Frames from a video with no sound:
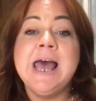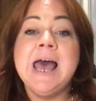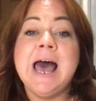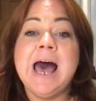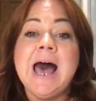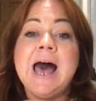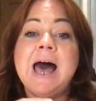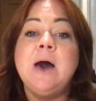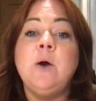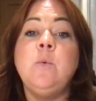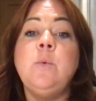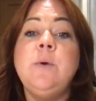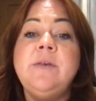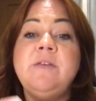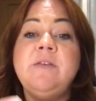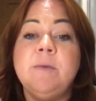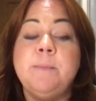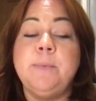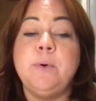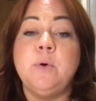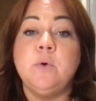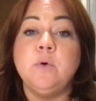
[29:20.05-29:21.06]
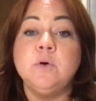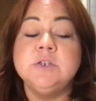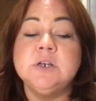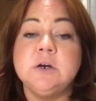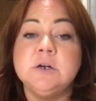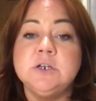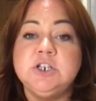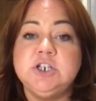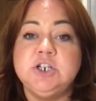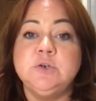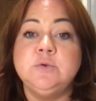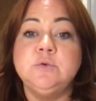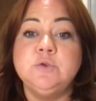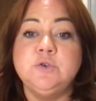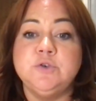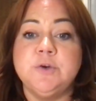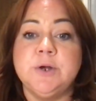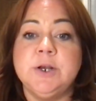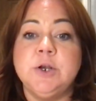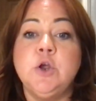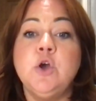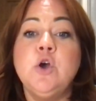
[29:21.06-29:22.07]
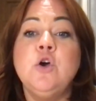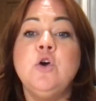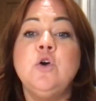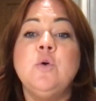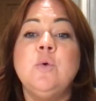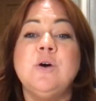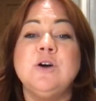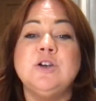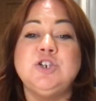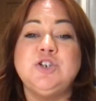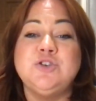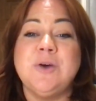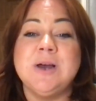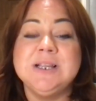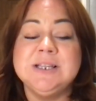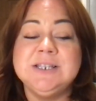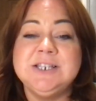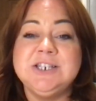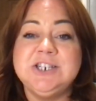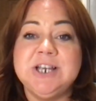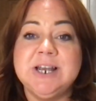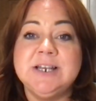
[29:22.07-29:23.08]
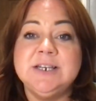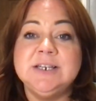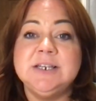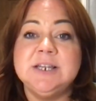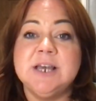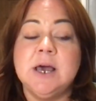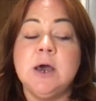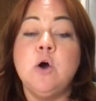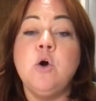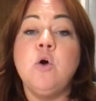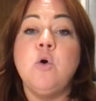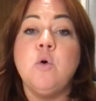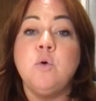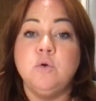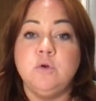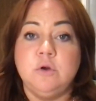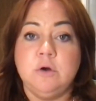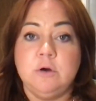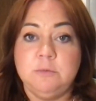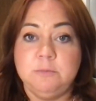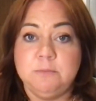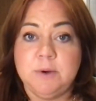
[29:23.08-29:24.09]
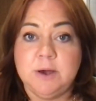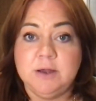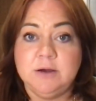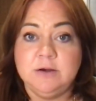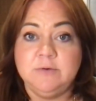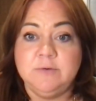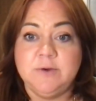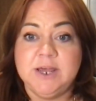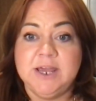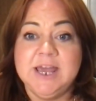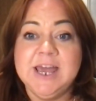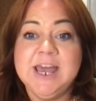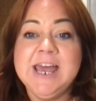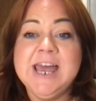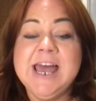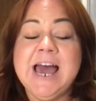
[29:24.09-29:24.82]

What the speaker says: how we support our children who are transgender or non-binary.